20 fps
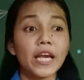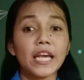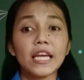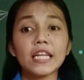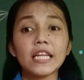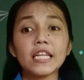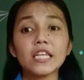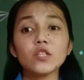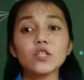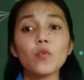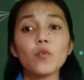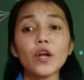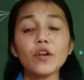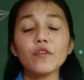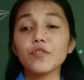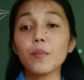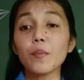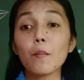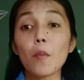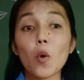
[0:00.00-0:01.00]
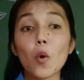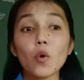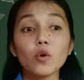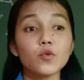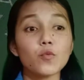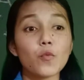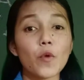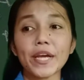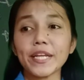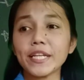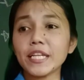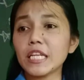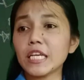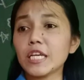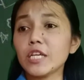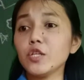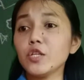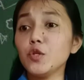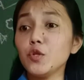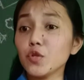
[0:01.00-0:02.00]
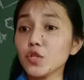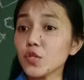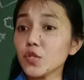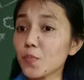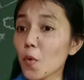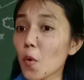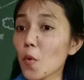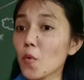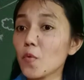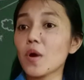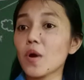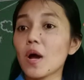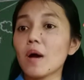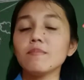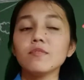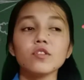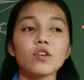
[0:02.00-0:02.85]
It is one of the most widely used programs